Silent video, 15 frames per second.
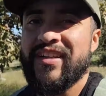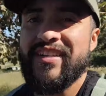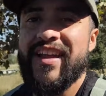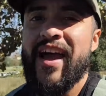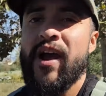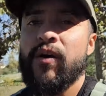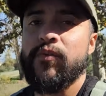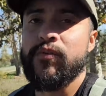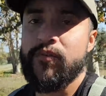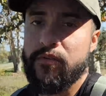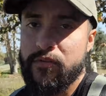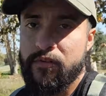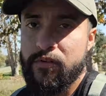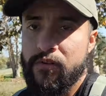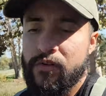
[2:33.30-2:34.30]
it down.
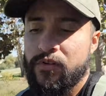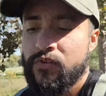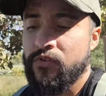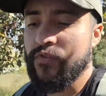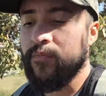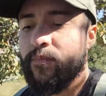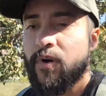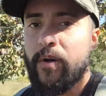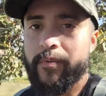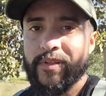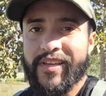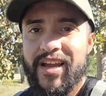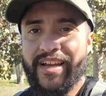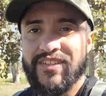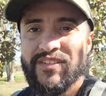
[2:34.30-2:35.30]
You've
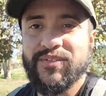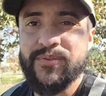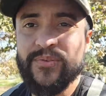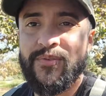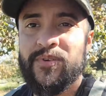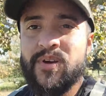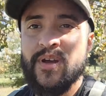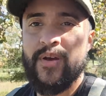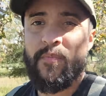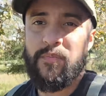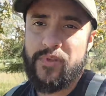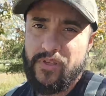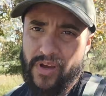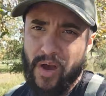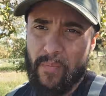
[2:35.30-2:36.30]
probably had to
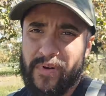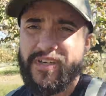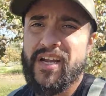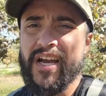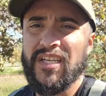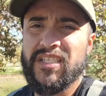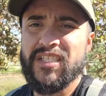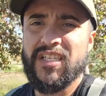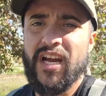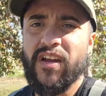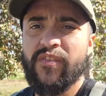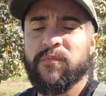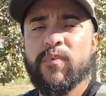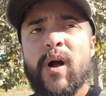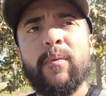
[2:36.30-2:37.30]
become a nice
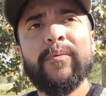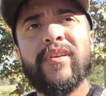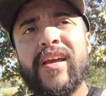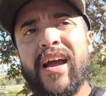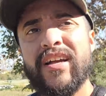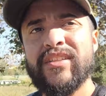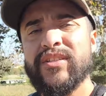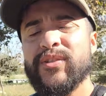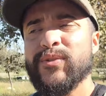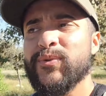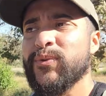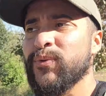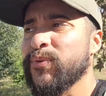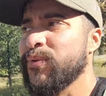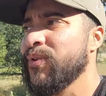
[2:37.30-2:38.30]
guy. You've probably had
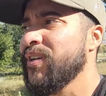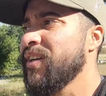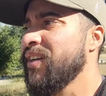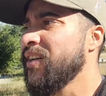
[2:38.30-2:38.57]
to